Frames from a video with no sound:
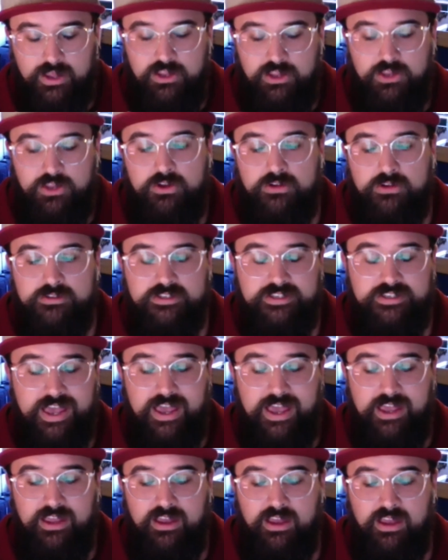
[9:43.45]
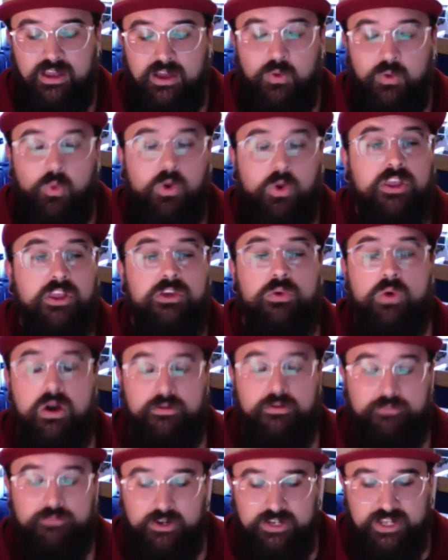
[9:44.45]
you don't say, what do you
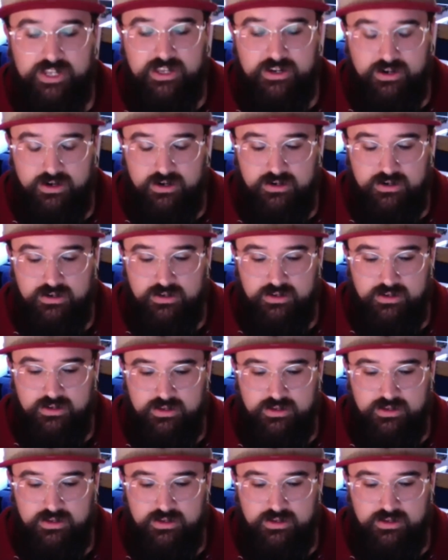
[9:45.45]
want for dinner?